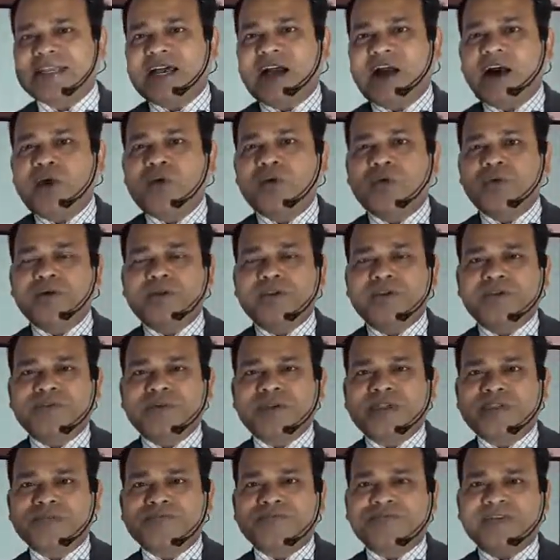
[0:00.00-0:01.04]
How
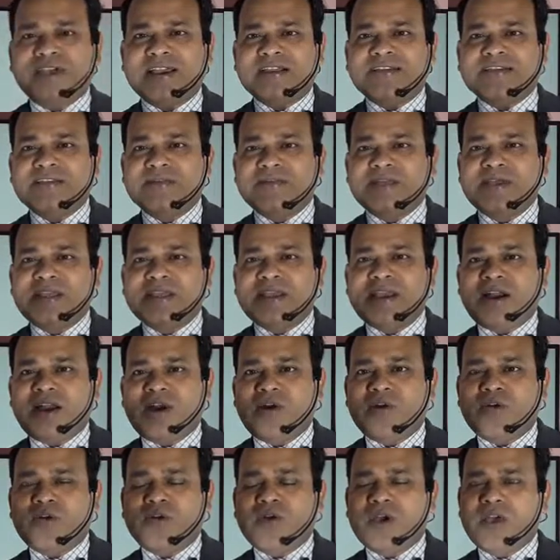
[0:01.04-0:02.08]
effectively
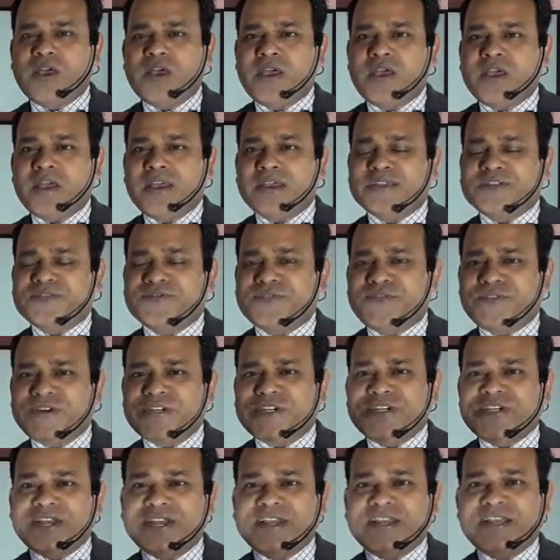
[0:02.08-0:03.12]
how it's
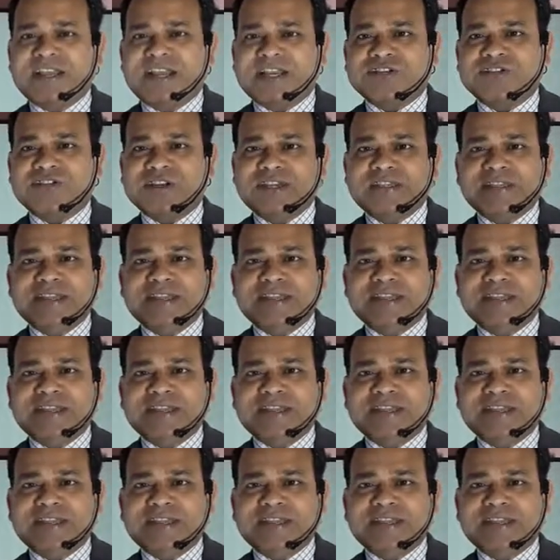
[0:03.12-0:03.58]
functioning actually.